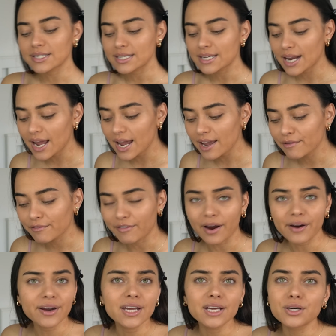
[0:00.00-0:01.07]
today,
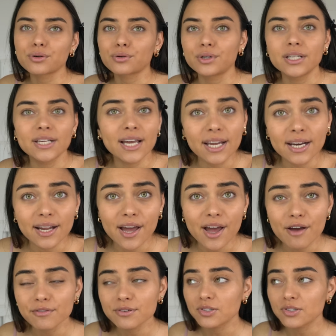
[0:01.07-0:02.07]
very creative.